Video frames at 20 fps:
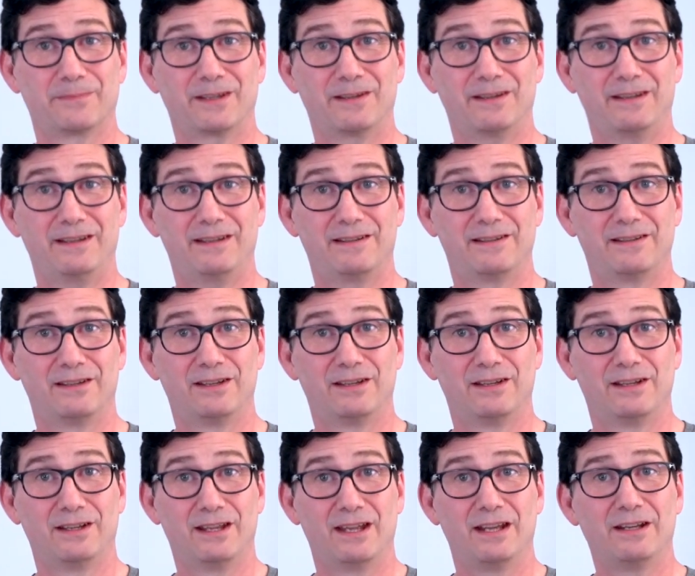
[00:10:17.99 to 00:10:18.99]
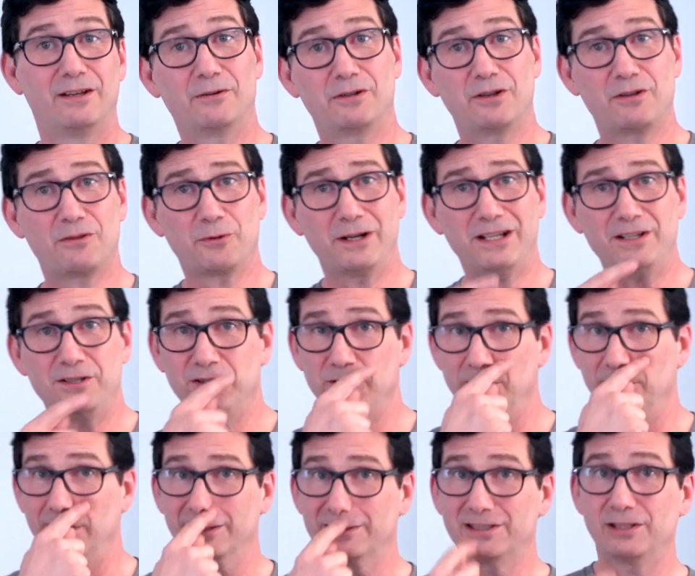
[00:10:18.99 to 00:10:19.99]
Okay? Now, another way to
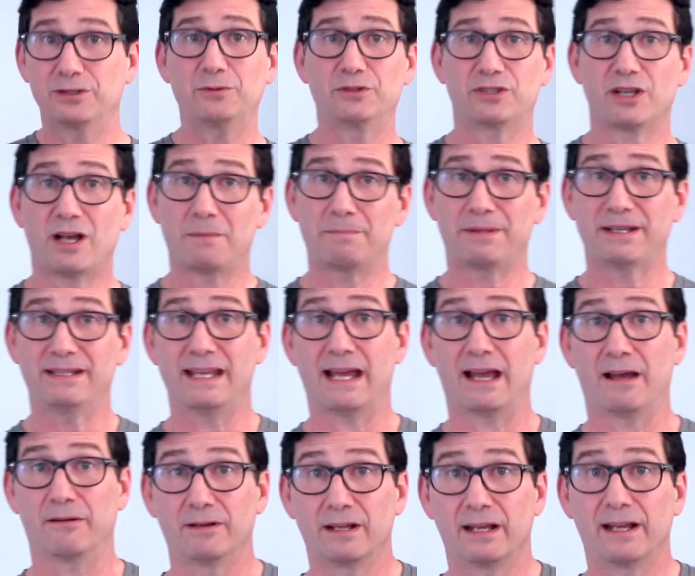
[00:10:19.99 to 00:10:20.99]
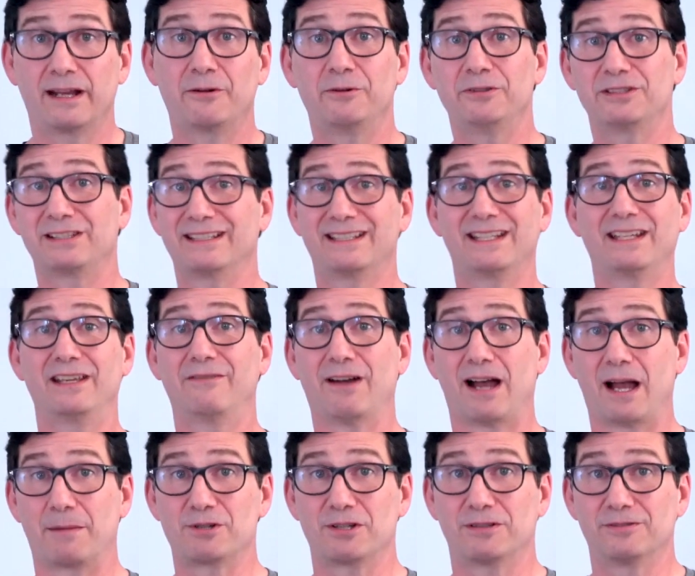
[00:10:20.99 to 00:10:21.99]
do this, this was up and down. I always like to give
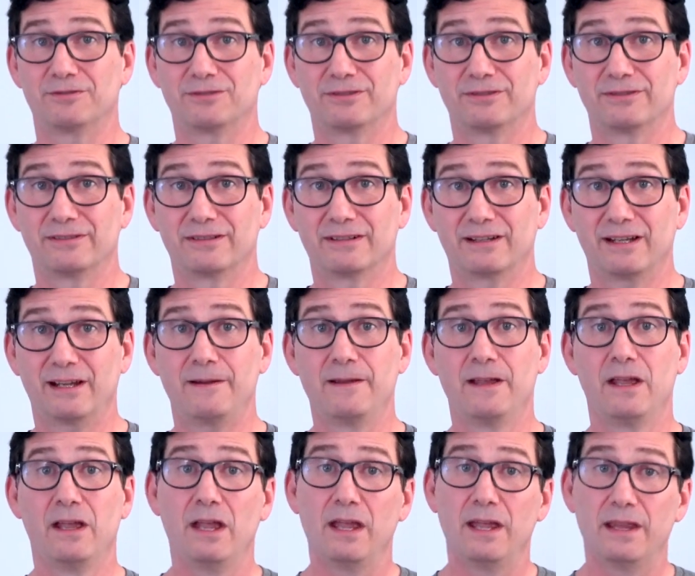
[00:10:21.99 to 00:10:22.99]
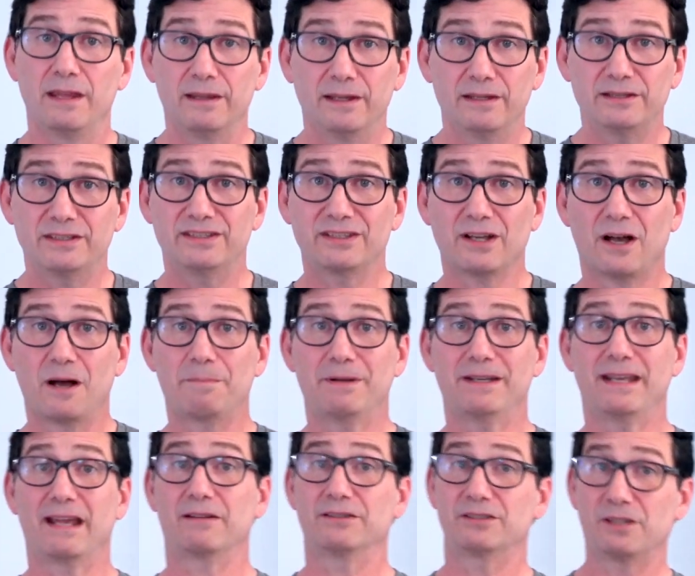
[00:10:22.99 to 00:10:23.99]
options. Okay? This is up and
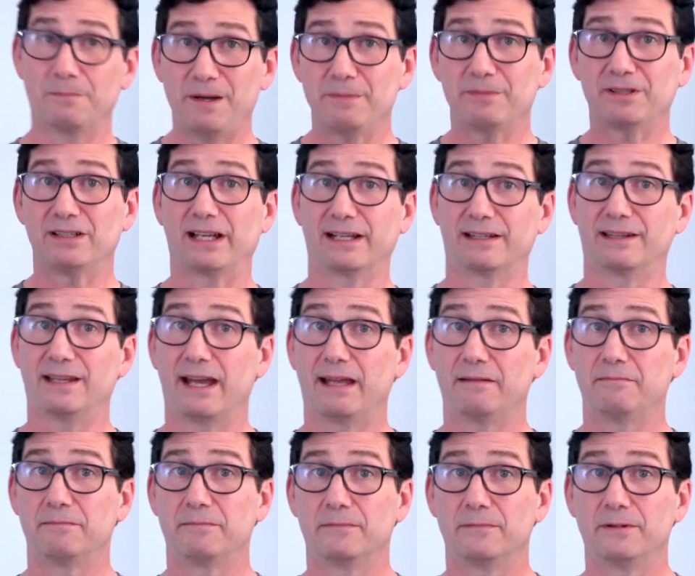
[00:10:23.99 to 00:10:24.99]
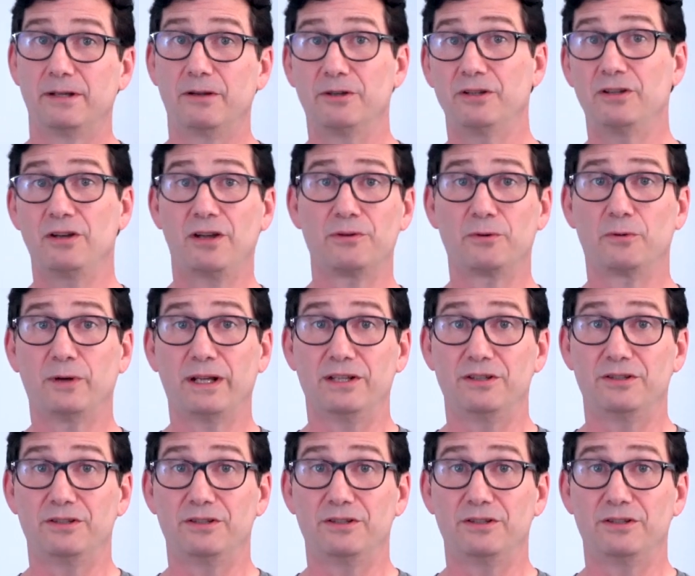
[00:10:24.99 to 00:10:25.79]
down, and some people like that. Now, another way to